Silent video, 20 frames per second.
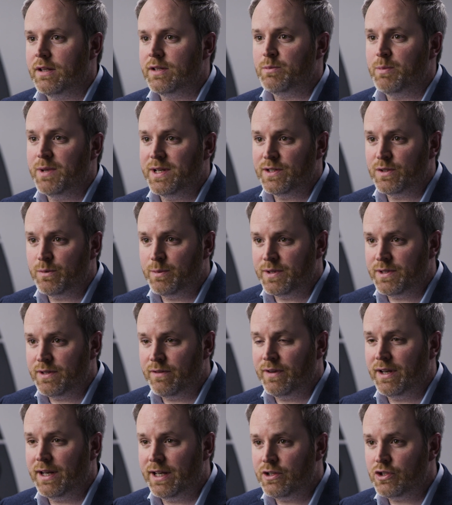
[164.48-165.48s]
that's been
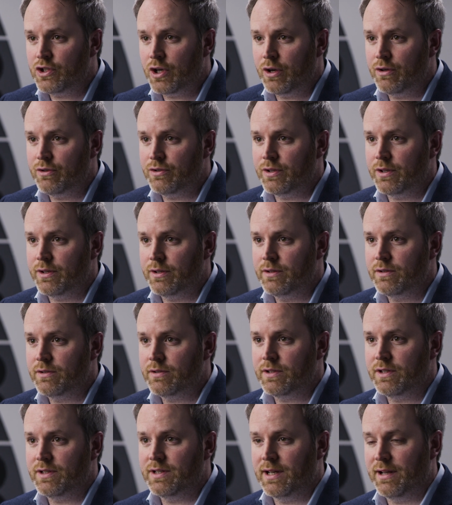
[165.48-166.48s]
specifically chosen
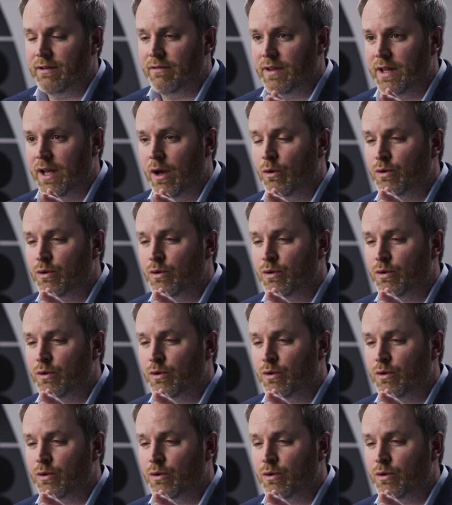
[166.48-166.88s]
to deliver the